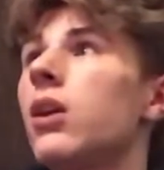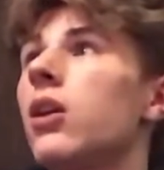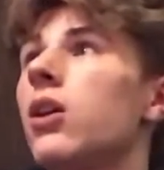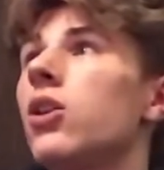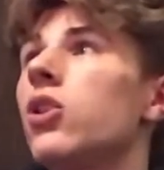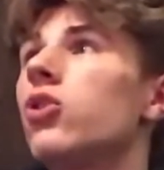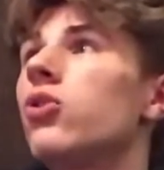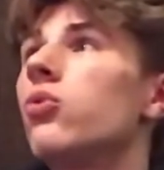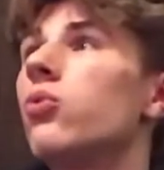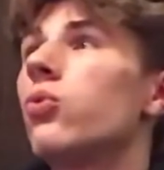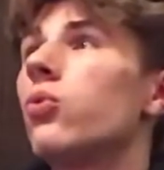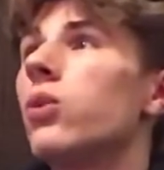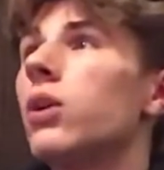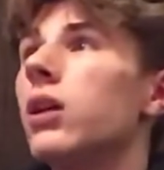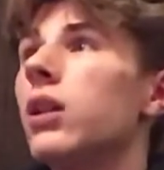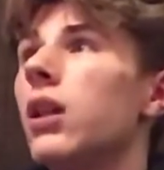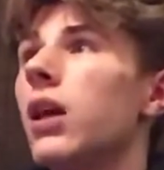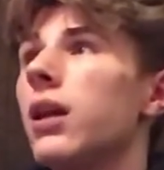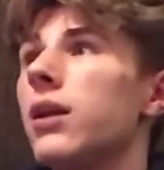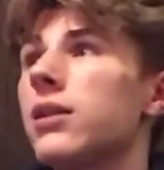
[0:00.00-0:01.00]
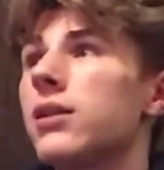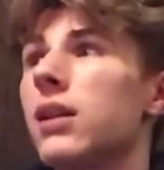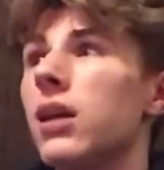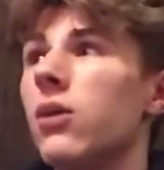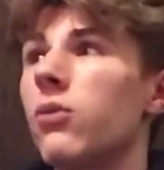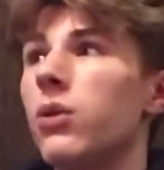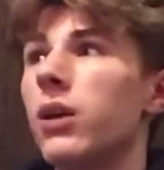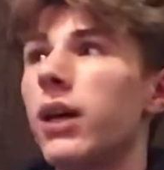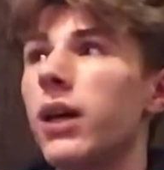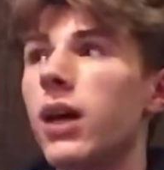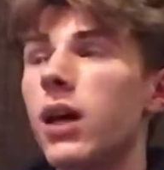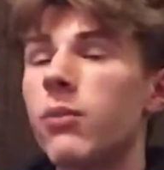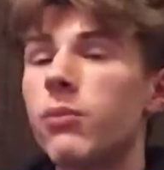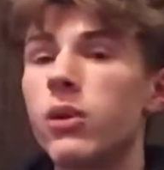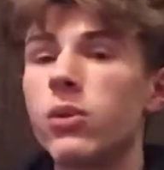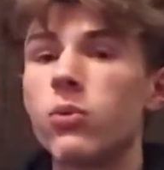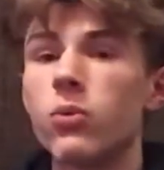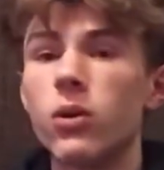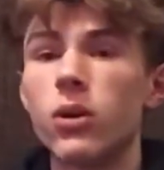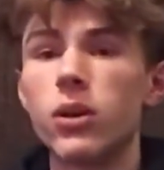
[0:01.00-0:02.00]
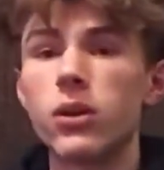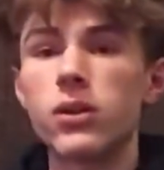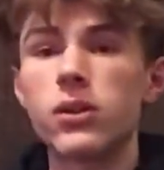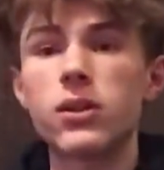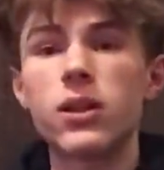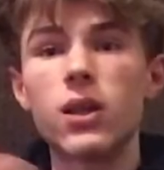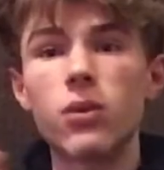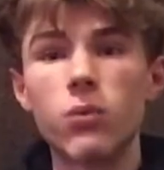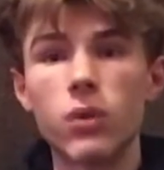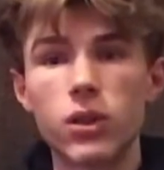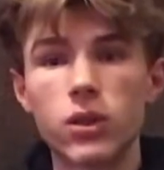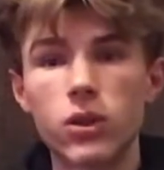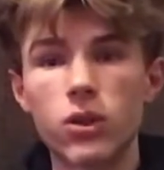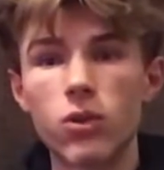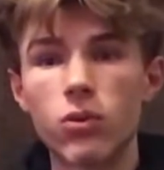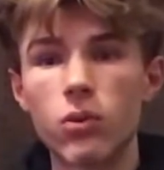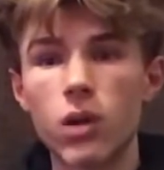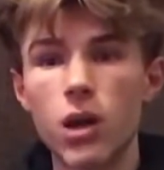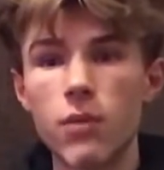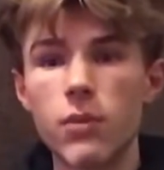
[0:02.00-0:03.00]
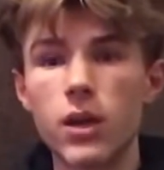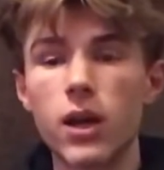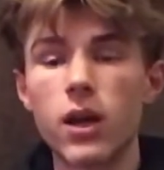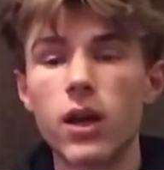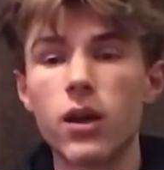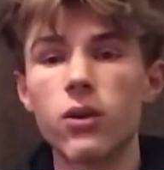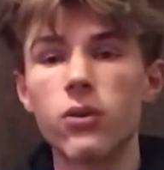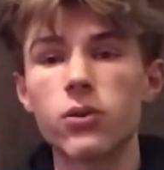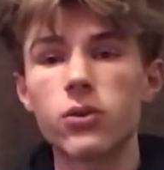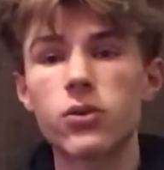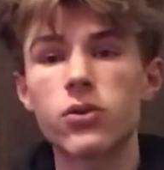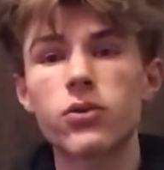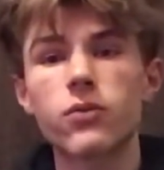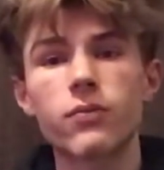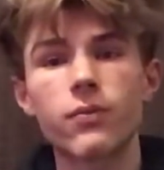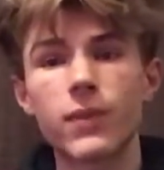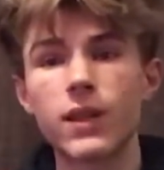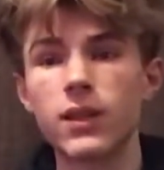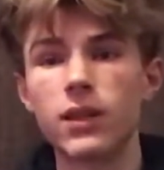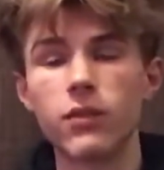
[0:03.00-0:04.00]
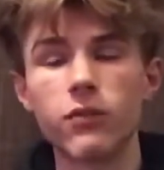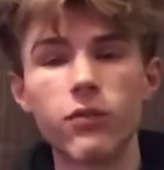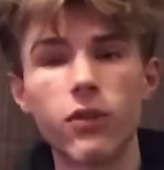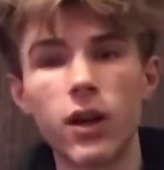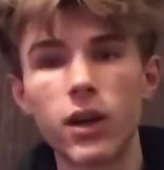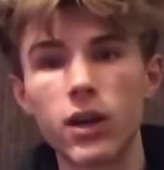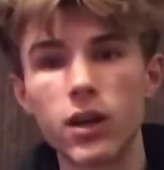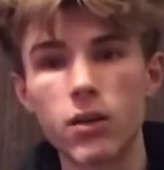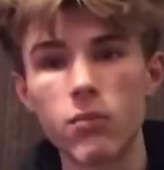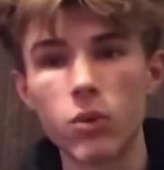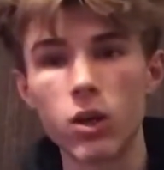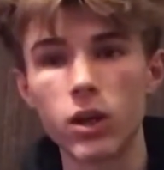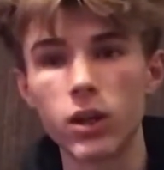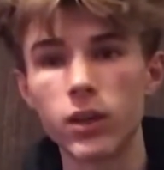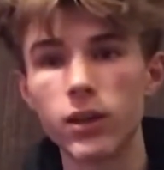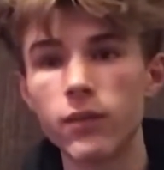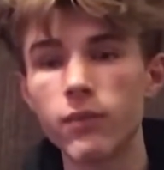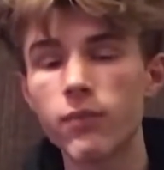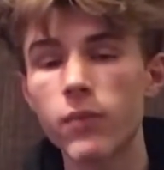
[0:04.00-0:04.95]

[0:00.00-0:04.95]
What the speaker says: you realize that what happened was they went to go rob the house, they didn't find any money,